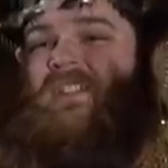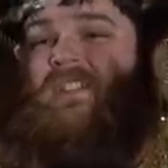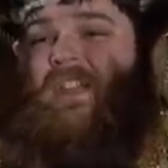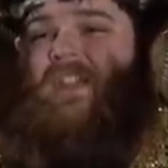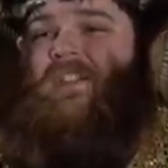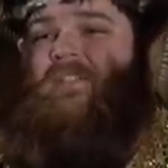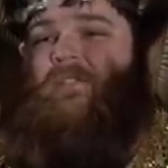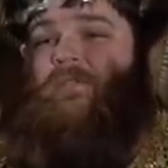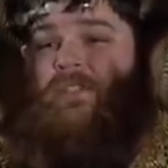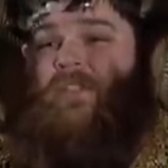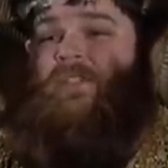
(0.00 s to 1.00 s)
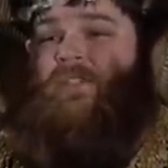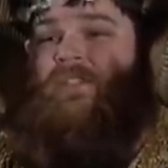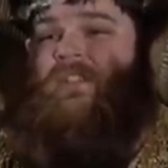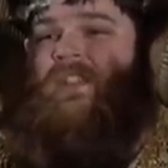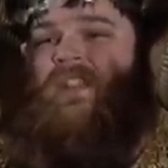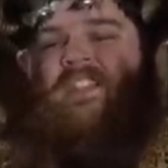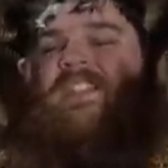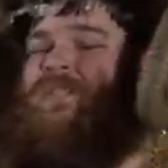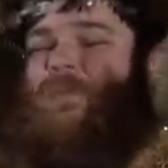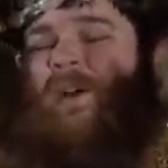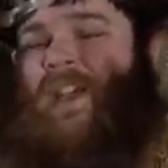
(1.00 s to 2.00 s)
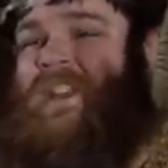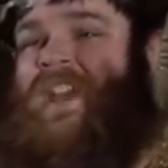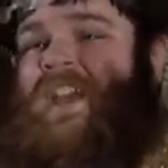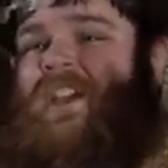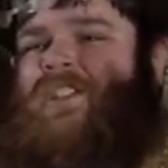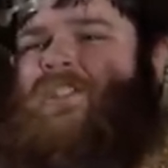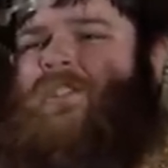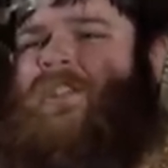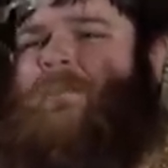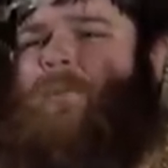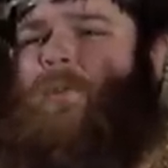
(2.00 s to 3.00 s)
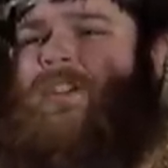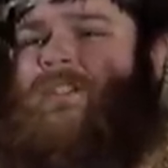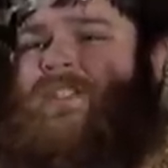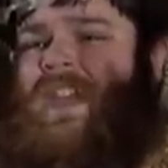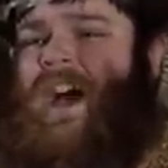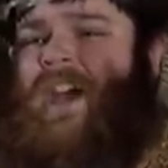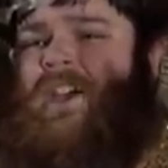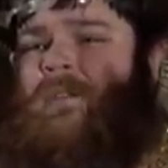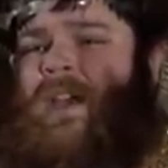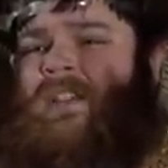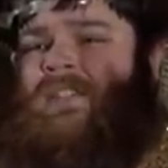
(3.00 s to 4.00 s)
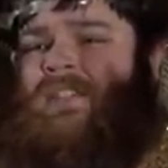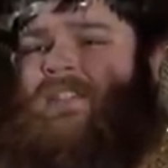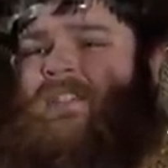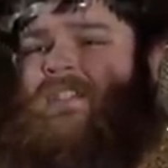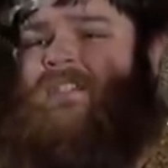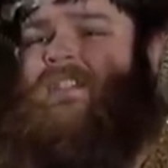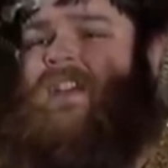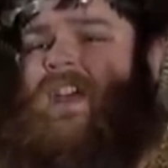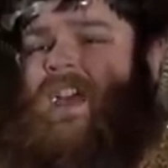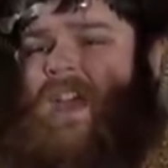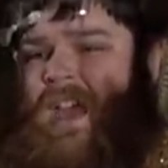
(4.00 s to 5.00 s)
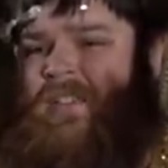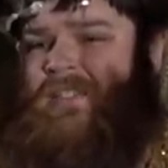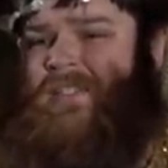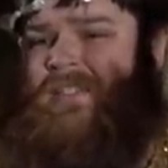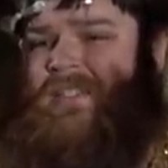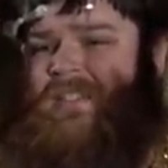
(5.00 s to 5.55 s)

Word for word: Like, the. Never mind. You're an employee of the IRS S?